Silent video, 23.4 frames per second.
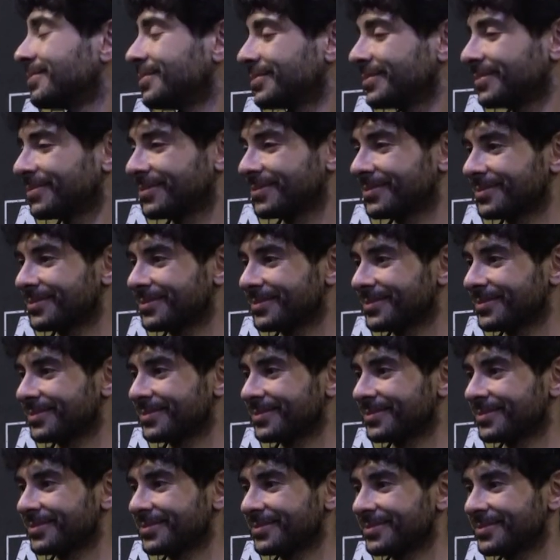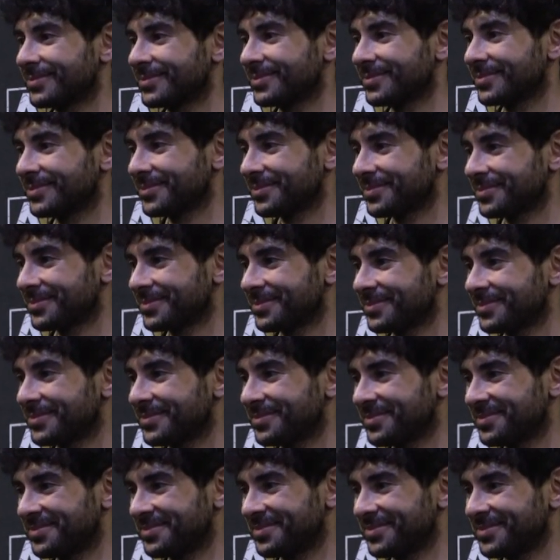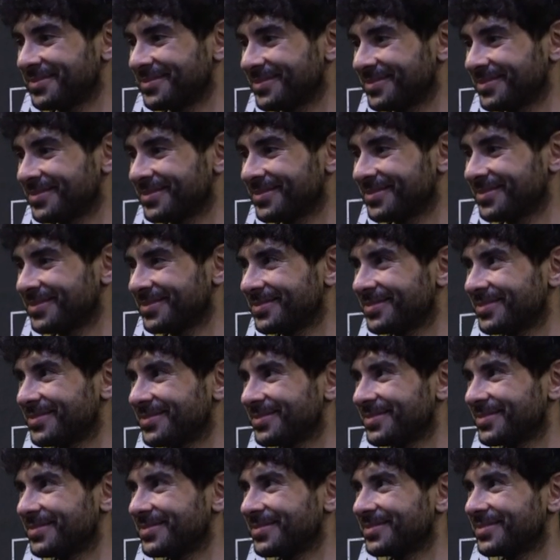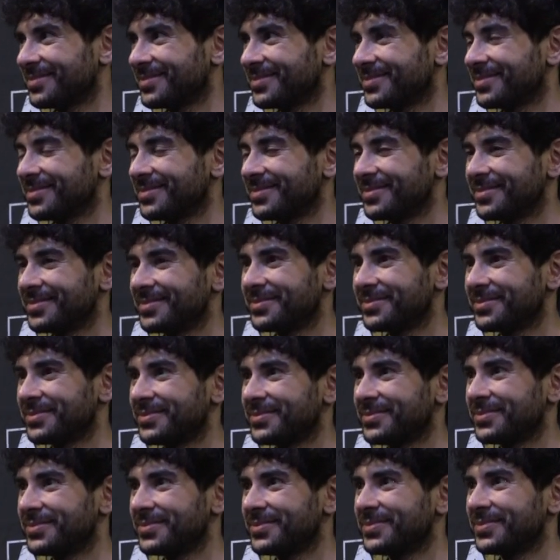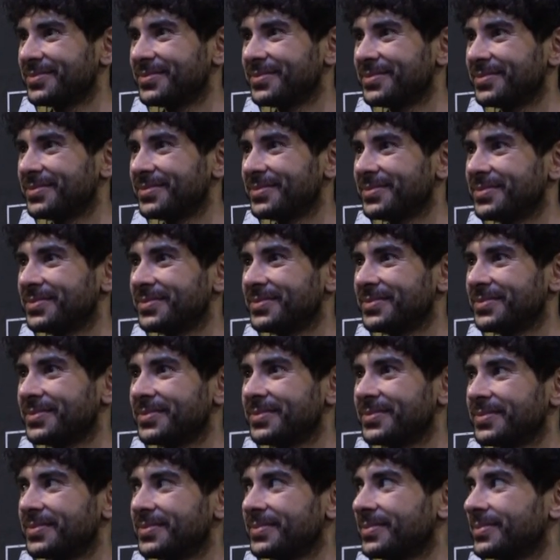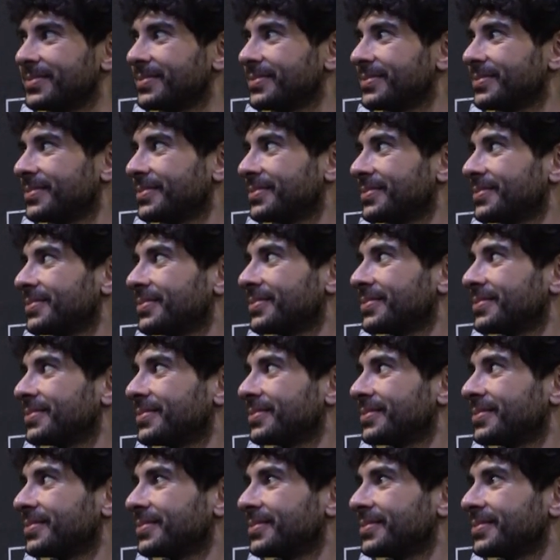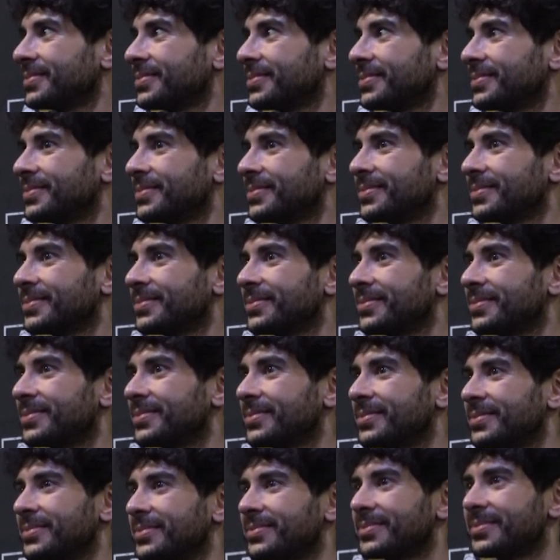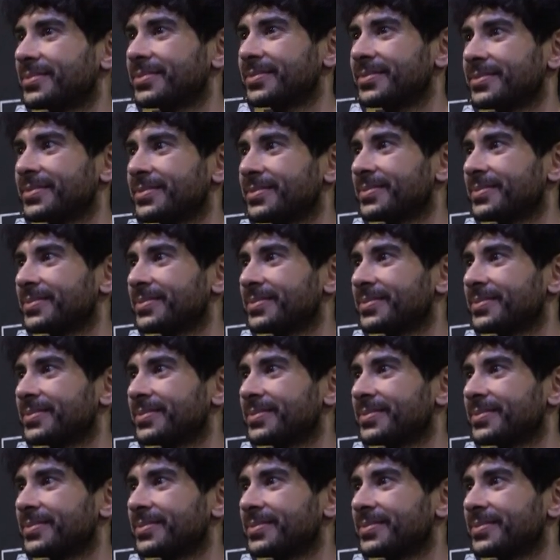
This person isn't speaking.